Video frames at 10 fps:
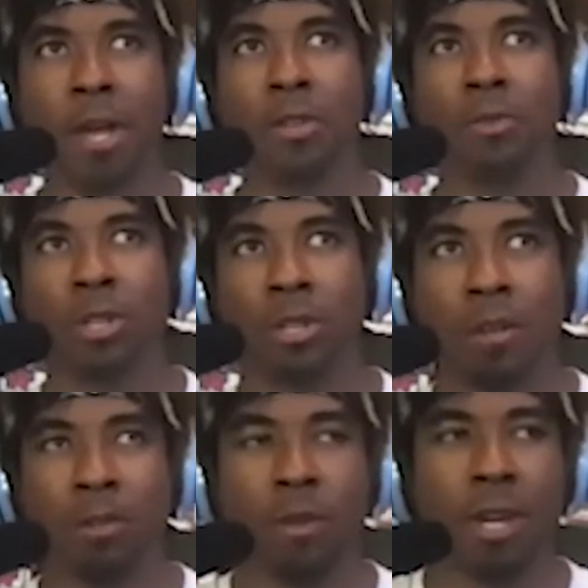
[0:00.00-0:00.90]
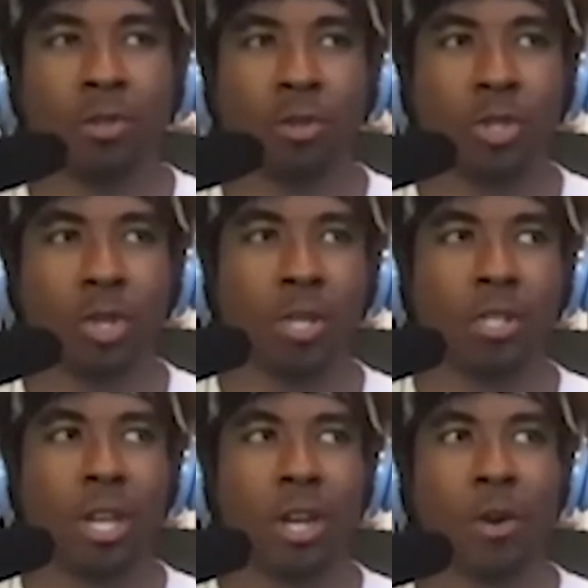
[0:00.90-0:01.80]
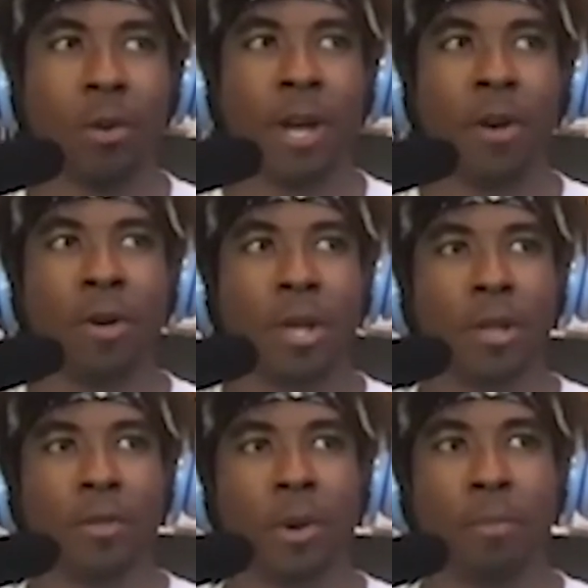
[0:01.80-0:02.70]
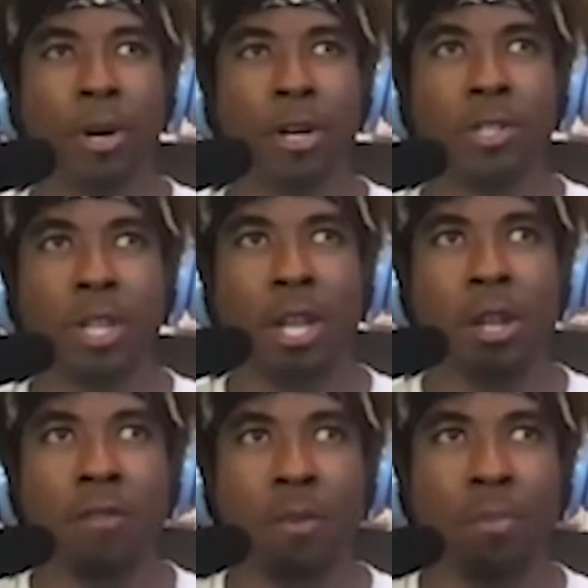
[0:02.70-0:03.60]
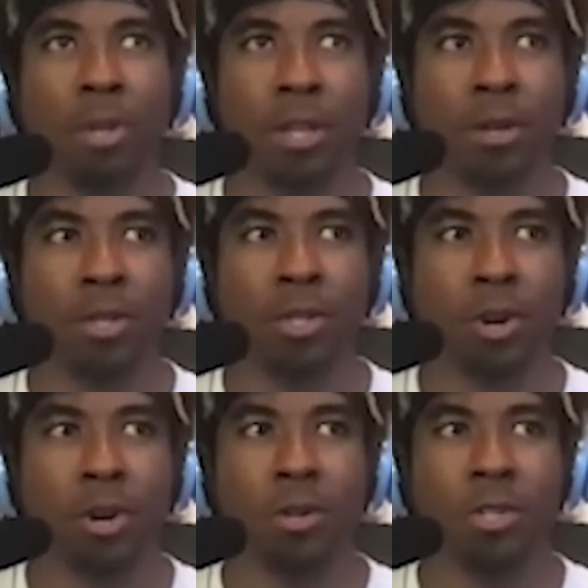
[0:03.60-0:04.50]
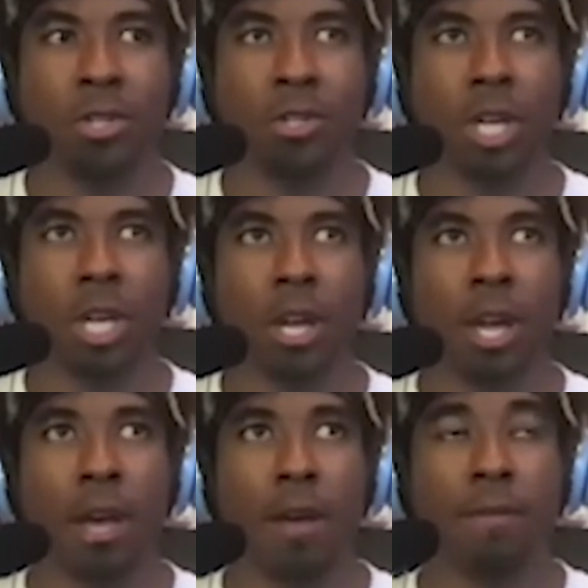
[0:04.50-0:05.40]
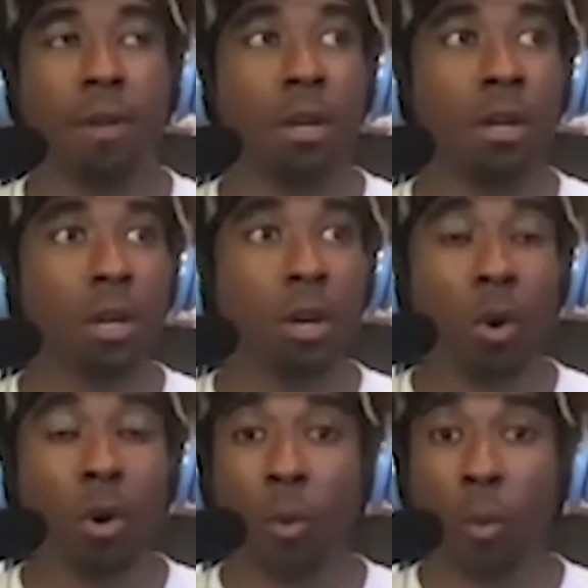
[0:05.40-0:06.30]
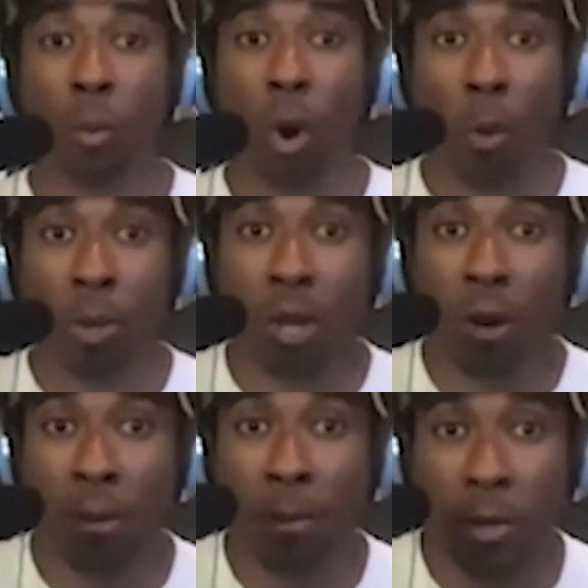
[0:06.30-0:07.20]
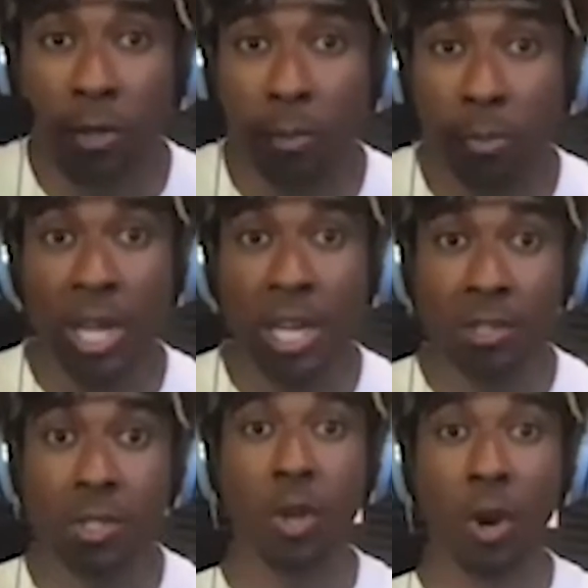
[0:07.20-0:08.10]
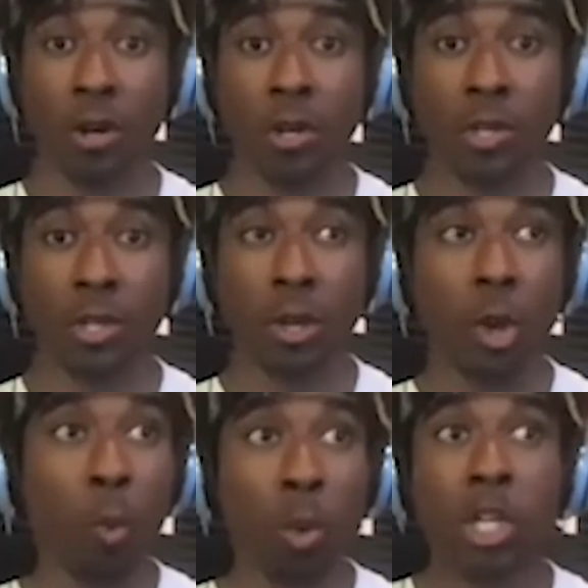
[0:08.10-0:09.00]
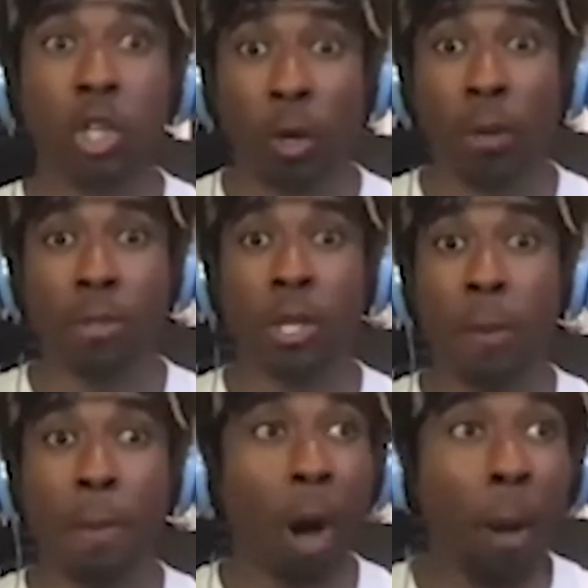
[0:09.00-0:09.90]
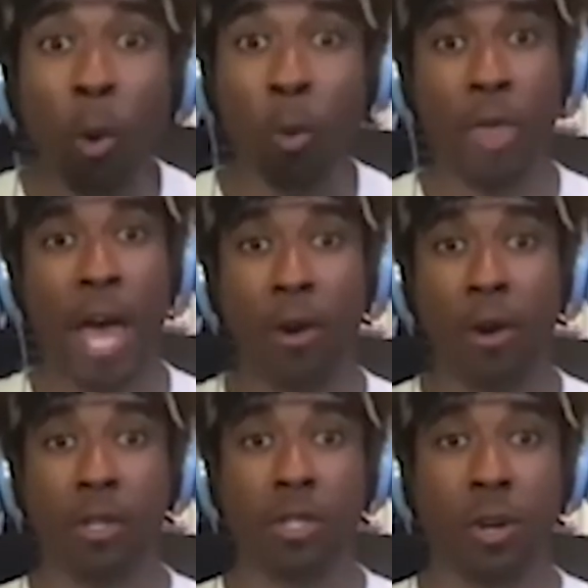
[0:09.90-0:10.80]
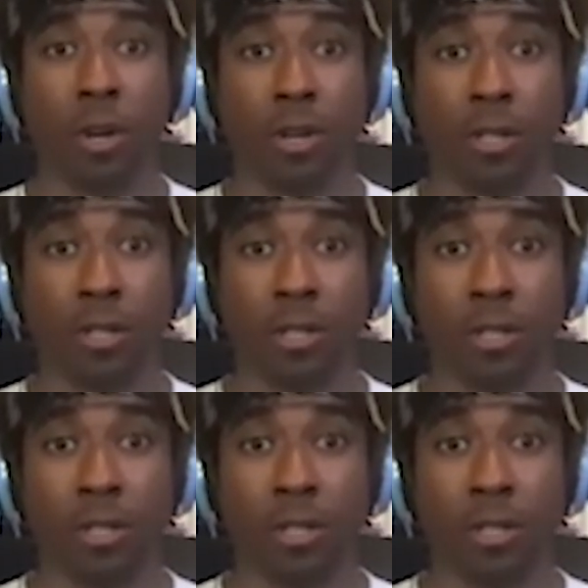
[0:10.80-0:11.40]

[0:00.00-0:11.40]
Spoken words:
The Nets fans are so excited about the Bucks, and they didn't even play their starters in the second half. Are we talking about playing starters? We showed up to the bubble without our starters.